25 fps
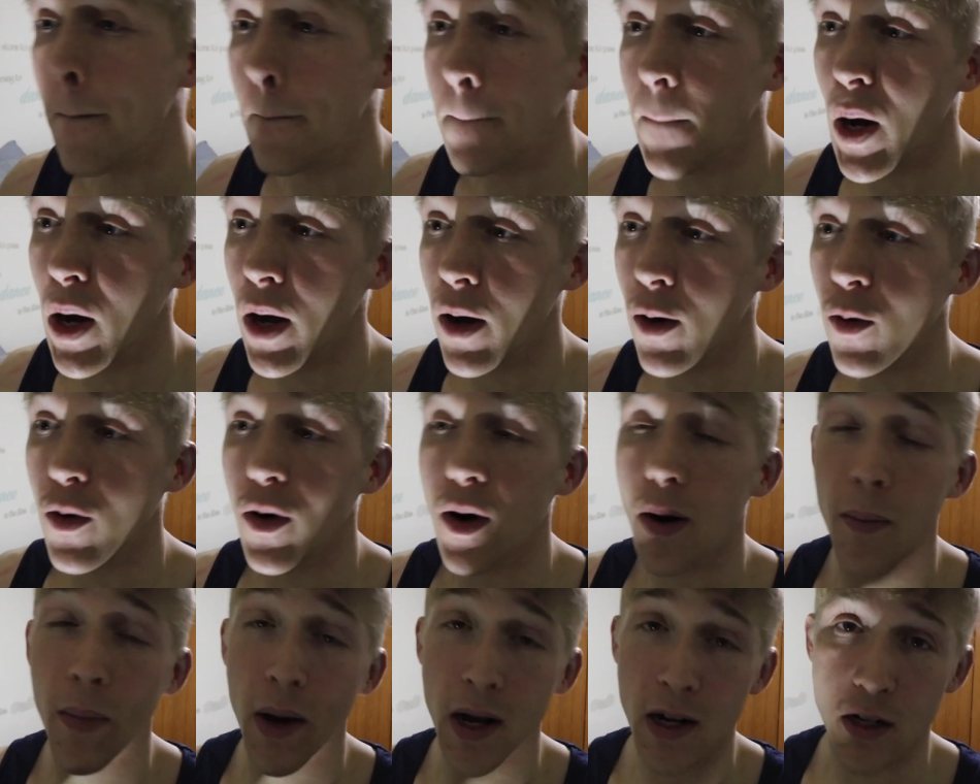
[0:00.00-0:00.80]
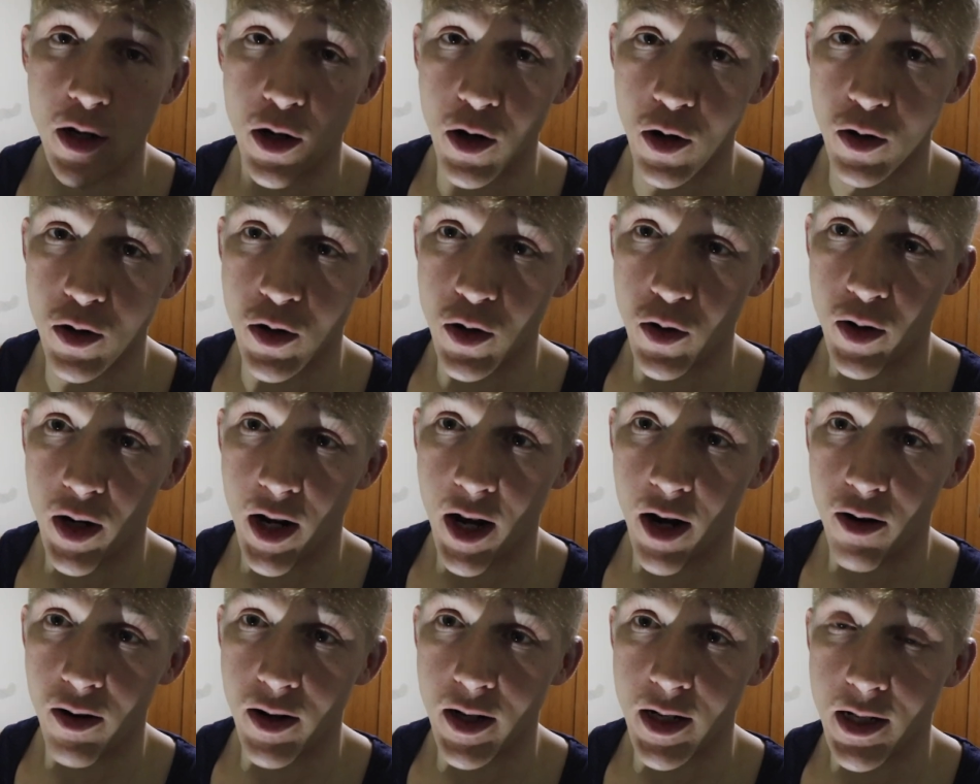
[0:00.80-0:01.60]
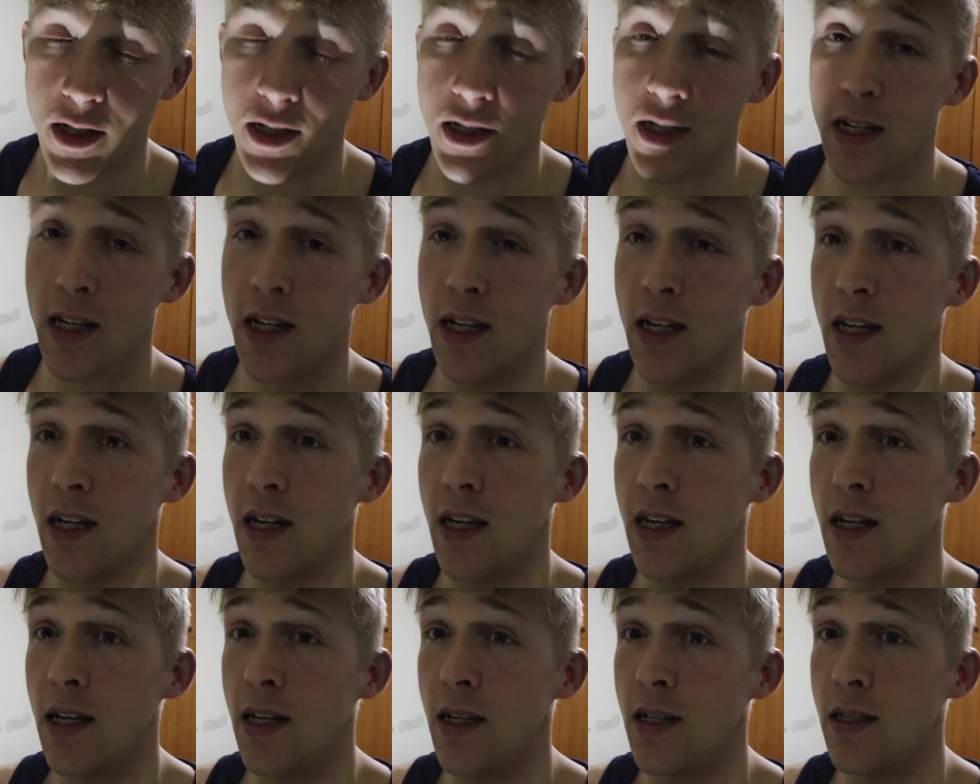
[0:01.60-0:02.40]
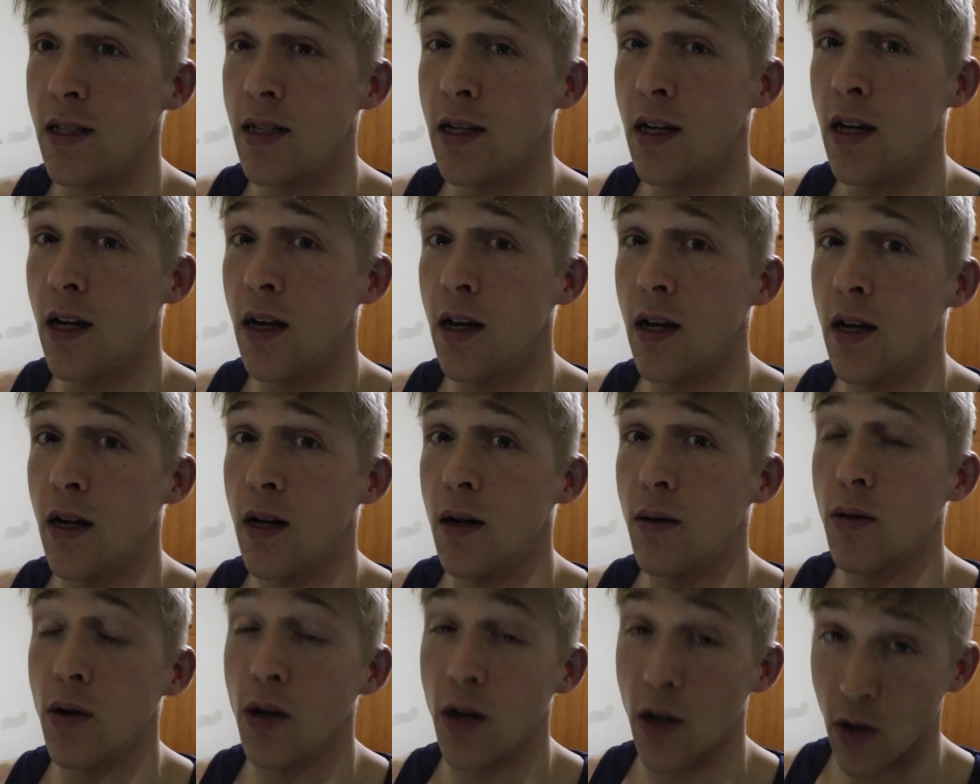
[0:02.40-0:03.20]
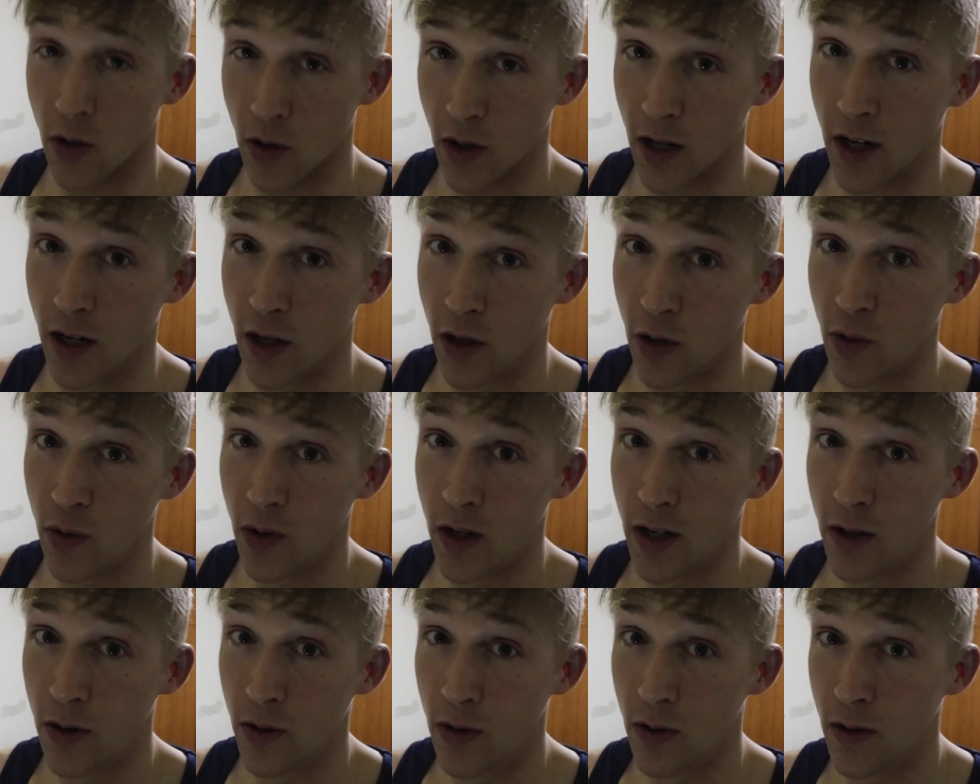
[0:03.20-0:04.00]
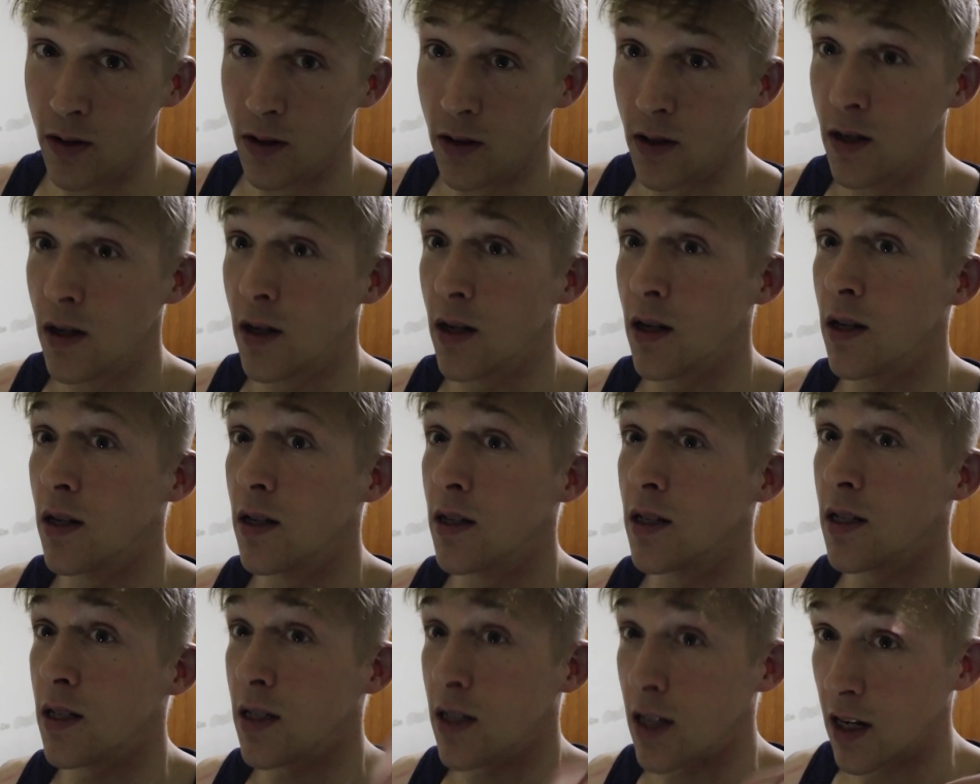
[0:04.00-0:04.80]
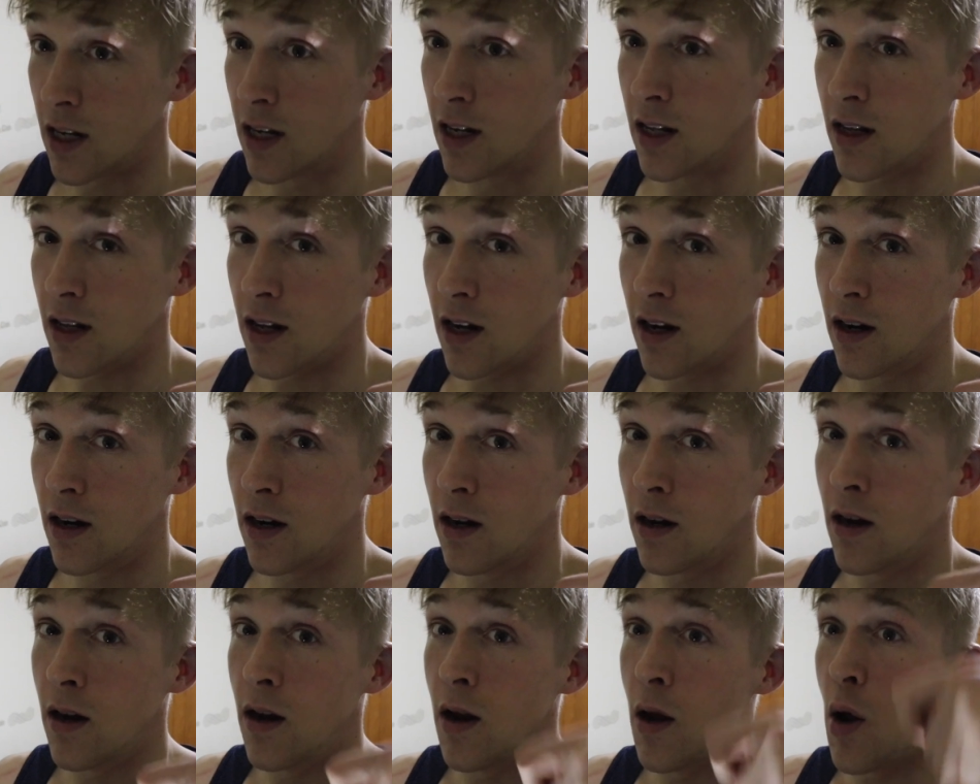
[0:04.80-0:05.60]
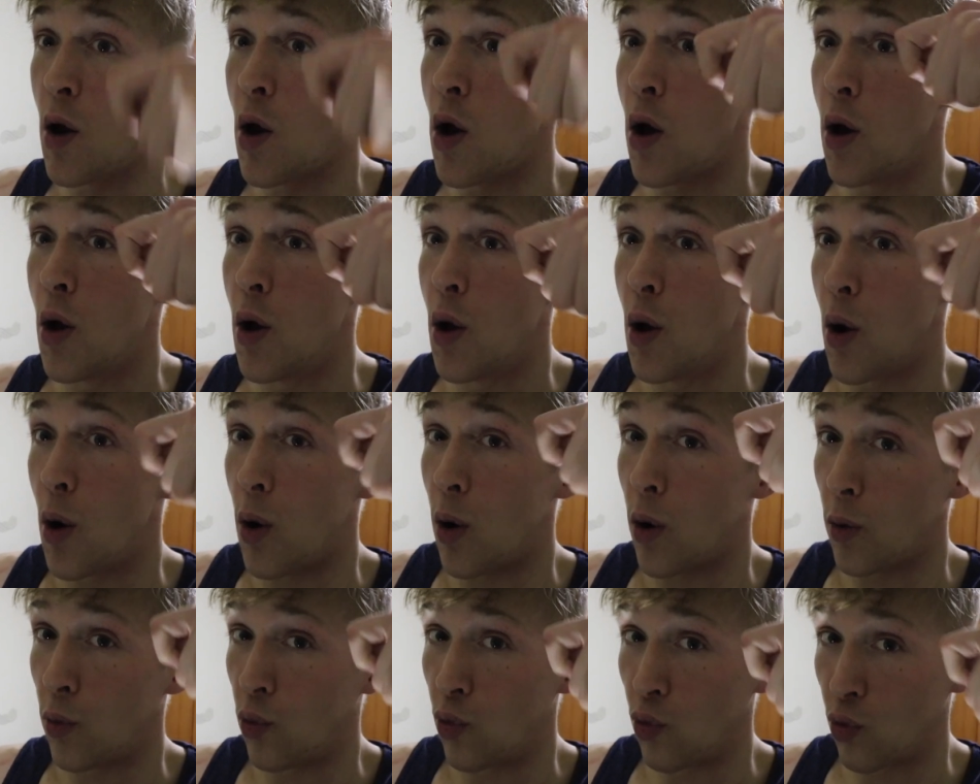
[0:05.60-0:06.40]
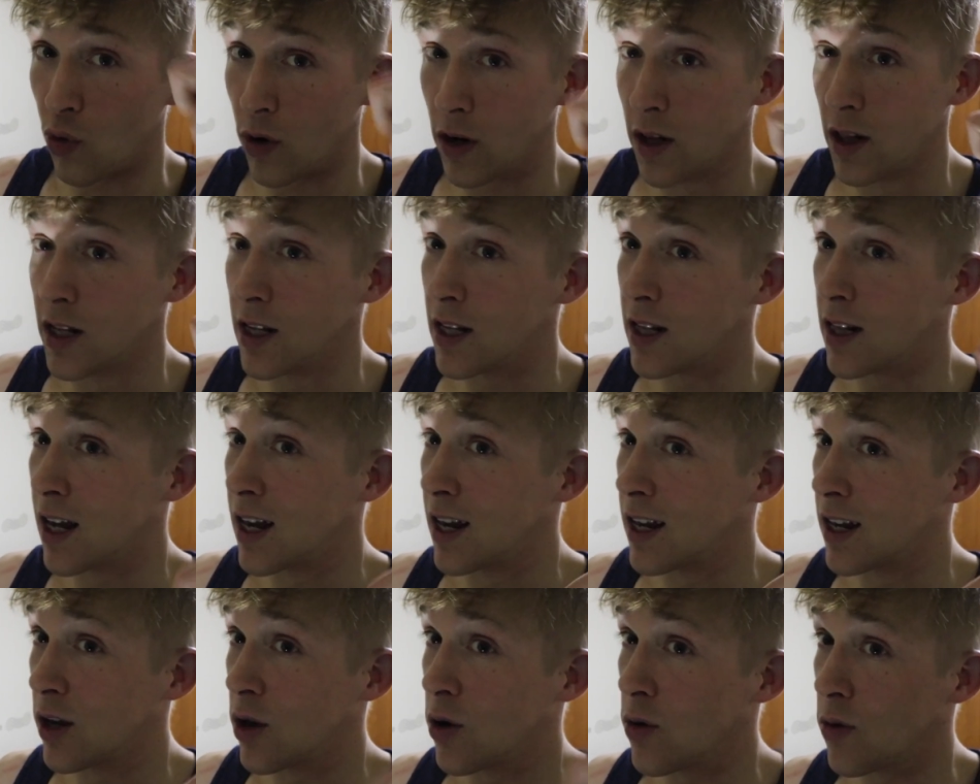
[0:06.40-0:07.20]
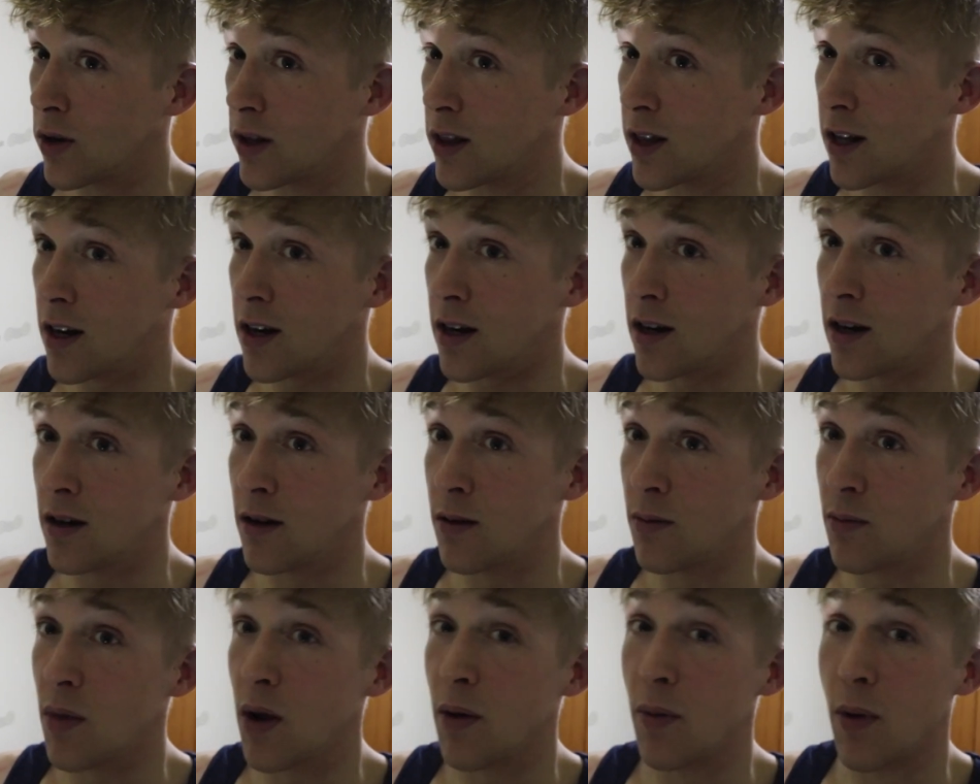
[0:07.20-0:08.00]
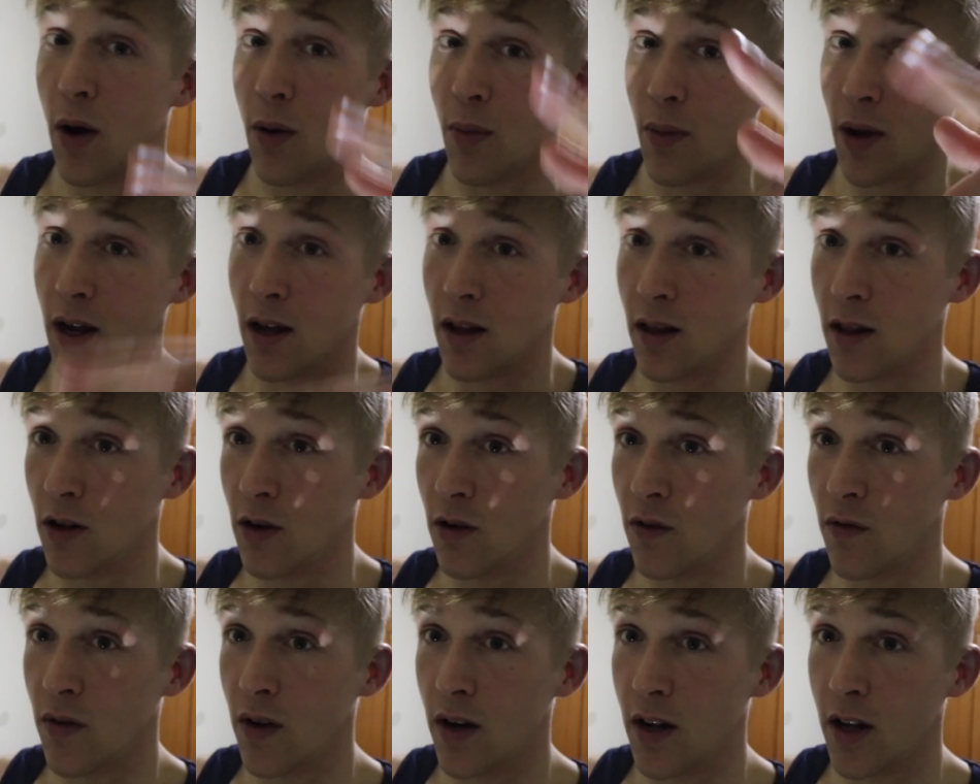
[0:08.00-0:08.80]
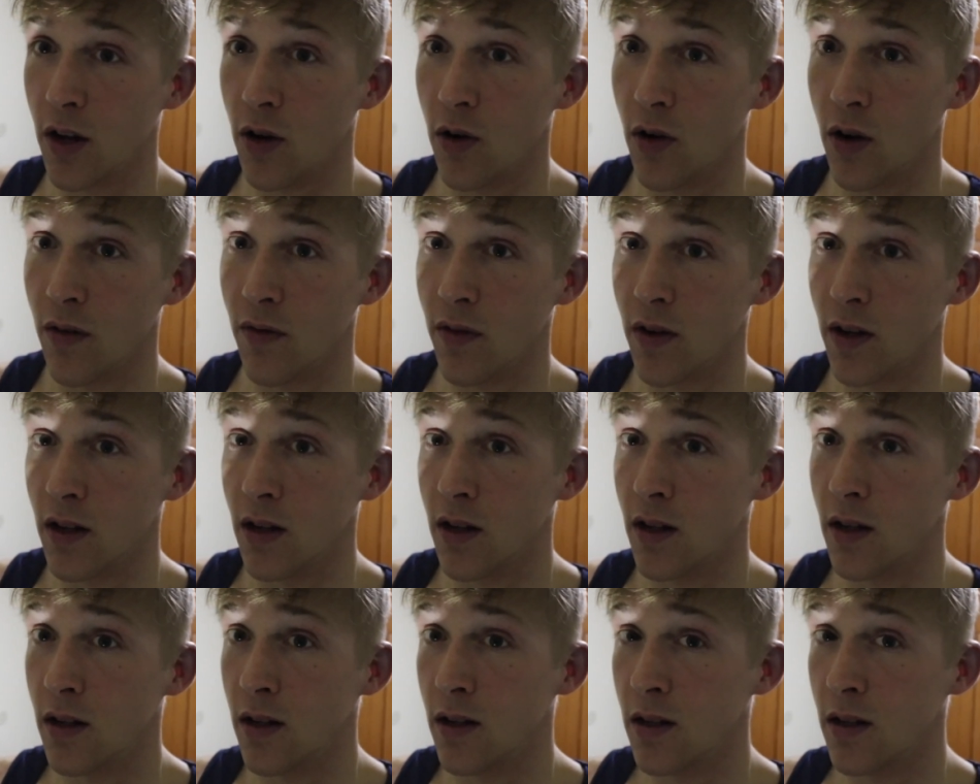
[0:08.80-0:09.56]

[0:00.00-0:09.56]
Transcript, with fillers: But what I'm about to go do now is, is I'm gonna go get a new needle, stick it in there, really like go in there. Maybe I'll make a little video of it.